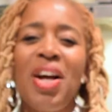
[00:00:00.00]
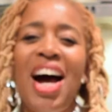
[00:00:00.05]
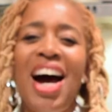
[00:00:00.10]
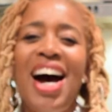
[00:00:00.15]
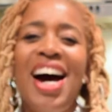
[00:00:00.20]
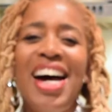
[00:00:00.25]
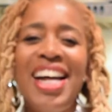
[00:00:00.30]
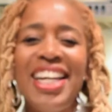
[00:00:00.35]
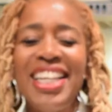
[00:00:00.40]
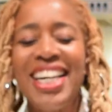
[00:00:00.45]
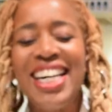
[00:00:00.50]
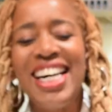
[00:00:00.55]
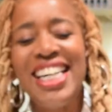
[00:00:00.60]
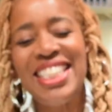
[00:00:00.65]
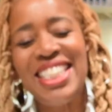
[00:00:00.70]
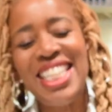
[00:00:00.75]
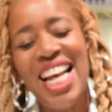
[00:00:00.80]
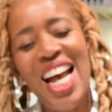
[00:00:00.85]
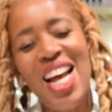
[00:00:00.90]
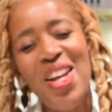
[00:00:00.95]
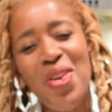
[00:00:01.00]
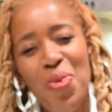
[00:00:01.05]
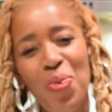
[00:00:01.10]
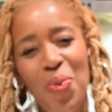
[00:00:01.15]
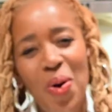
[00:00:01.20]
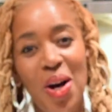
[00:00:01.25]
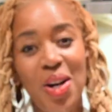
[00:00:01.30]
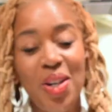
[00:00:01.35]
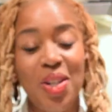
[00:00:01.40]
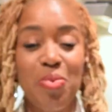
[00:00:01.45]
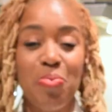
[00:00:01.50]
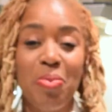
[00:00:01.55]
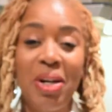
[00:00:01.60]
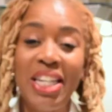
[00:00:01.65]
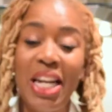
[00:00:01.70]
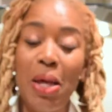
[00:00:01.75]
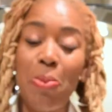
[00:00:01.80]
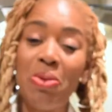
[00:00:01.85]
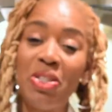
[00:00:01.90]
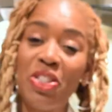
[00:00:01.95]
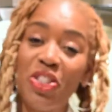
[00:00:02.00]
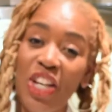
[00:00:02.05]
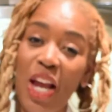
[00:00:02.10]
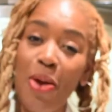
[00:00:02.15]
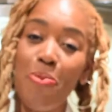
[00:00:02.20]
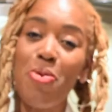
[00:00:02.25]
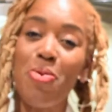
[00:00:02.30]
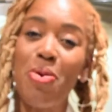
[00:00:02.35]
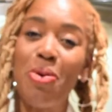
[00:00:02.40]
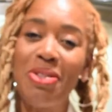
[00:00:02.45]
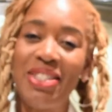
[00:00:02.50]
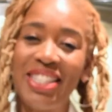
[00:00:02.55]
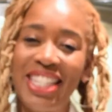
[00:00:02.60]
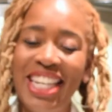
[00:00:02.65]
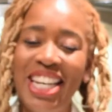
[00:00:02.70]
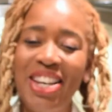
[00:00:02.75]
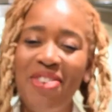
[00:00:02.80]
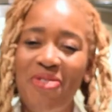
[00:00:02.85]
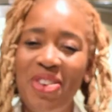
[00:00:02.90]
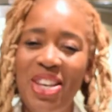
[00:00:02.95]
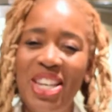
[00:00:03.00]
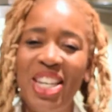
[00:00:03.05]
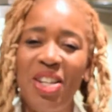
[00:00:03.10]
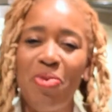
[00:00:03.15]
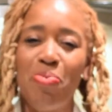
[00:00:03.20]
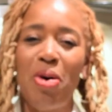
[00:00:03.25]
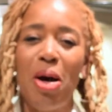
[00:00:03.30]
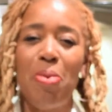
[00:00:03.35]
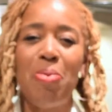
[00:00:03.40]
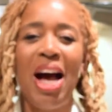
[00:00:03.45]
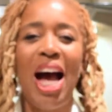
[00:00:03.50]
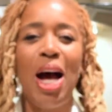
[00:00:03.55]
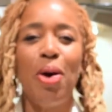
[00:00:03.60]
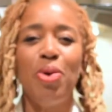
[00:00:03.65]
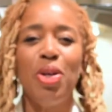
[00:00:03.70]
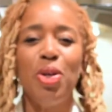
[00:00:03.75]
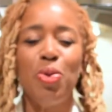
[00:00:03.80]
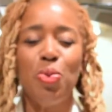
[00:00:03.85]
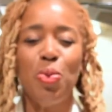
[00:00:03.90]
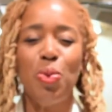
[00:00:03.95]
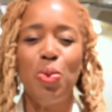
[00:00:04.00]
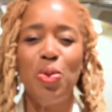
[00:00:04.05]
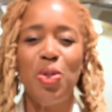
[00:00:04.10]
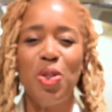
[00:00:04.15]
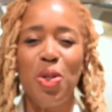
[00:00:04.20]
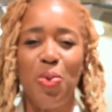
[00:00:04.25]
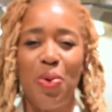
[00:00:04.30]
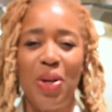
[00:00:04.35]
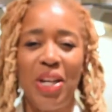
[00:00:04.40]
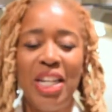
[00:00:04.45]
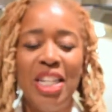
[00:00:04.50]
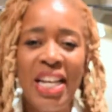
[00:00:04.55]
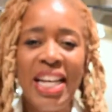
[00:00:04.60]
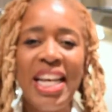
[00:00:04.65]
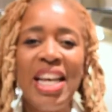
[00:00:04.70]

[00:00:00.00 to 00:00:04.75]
Hi guys and welcome, my name is JBRose, singing vegan mum. How are you all doing?